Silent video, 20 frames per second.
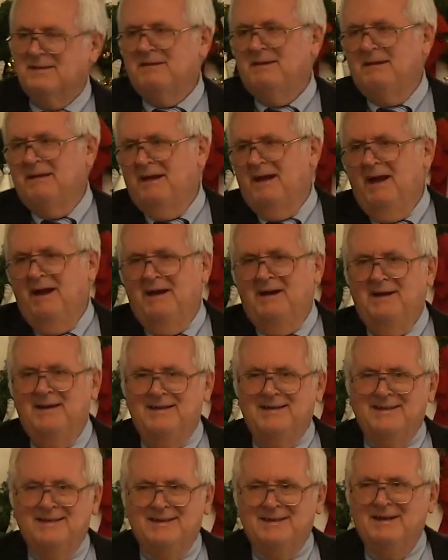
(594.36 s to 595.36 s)
Yeah.
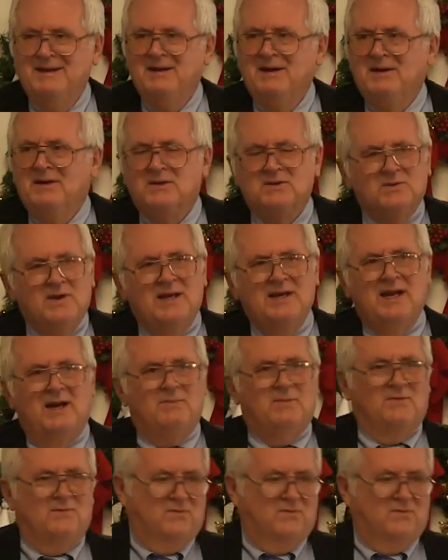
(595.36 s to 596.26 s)
Straighten up